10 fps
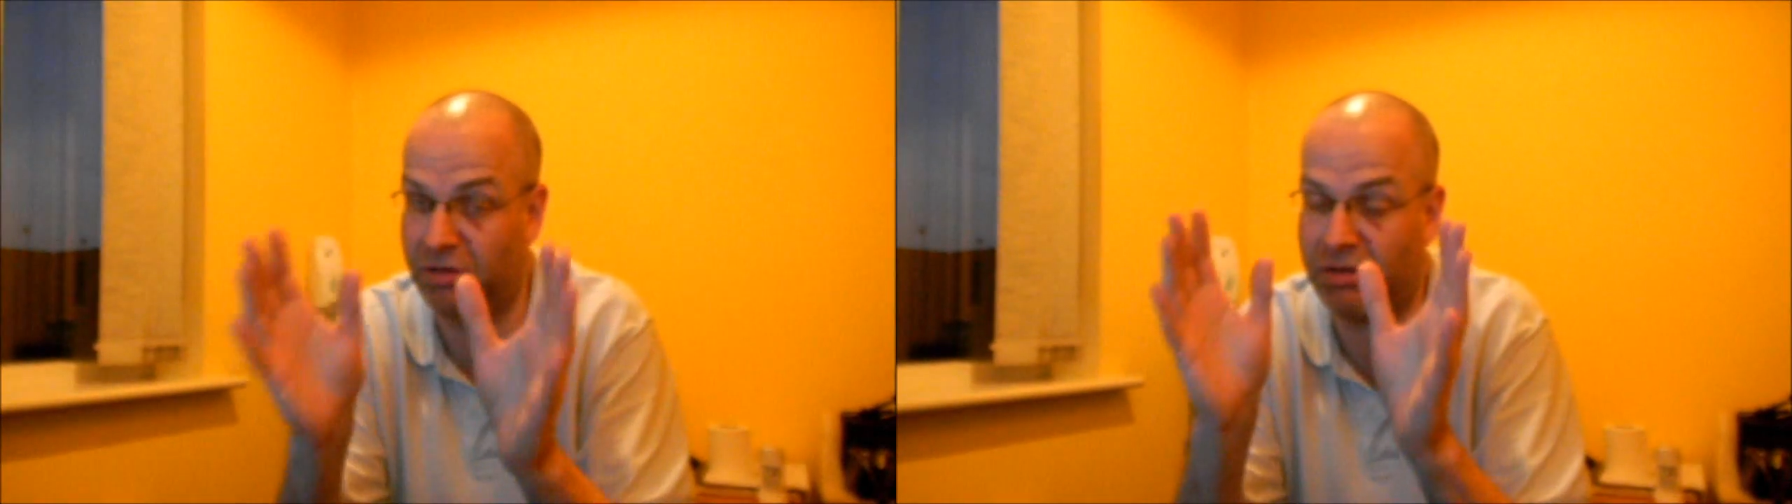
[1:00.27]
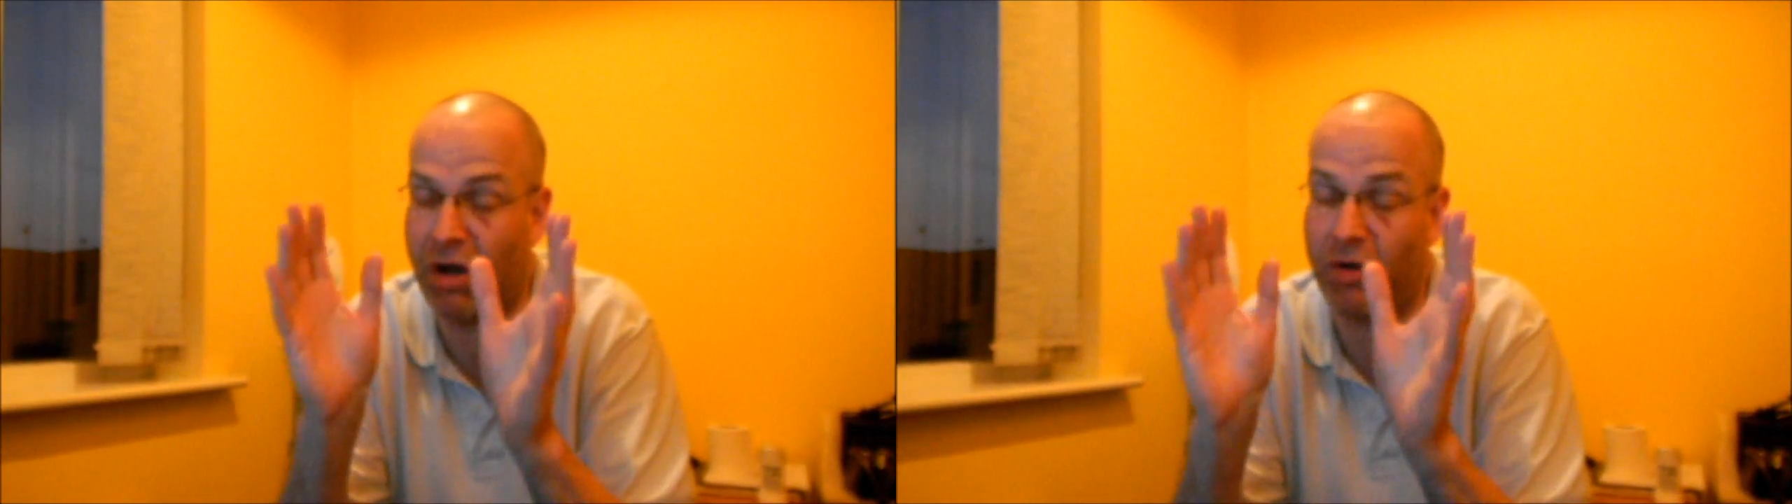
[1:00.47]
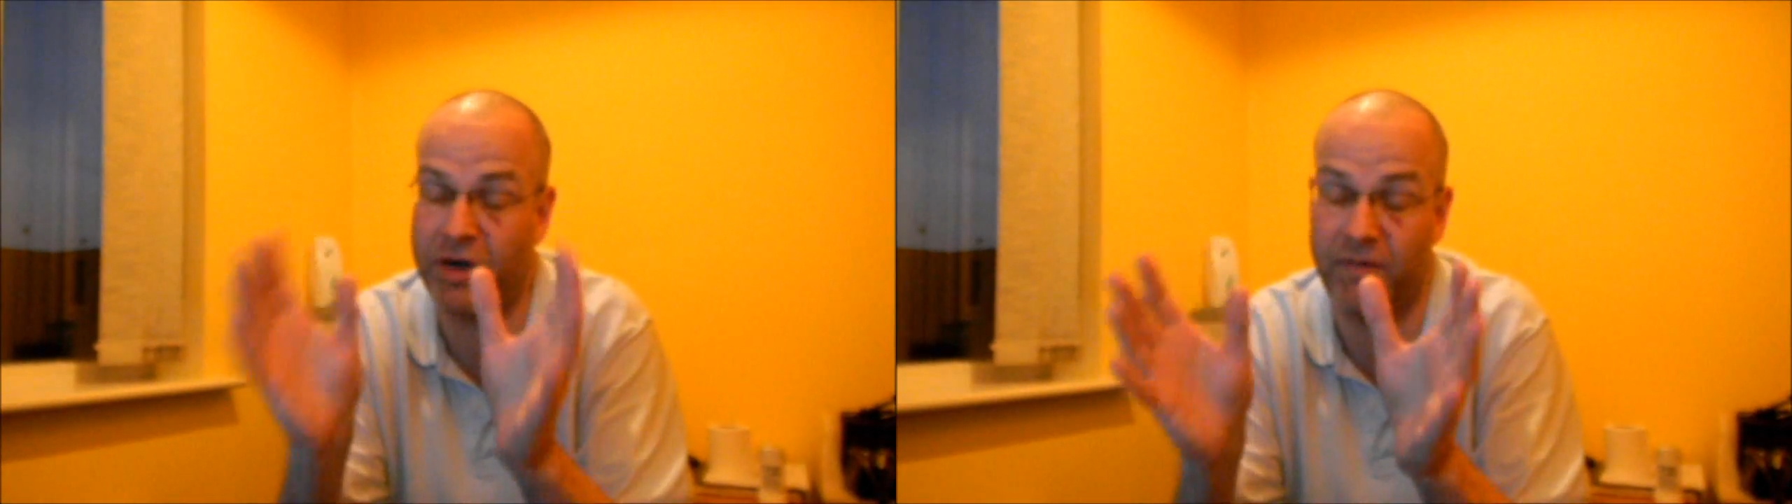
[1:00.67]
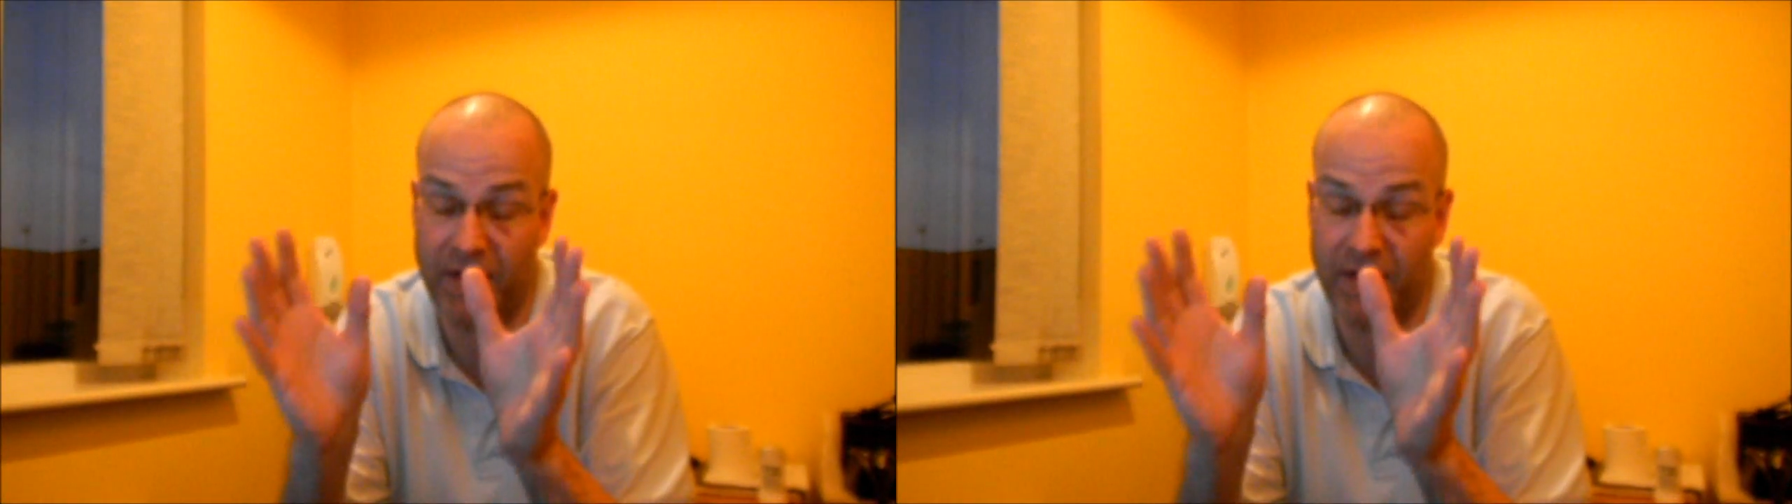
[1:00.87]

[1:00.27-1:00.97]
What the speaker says: kind of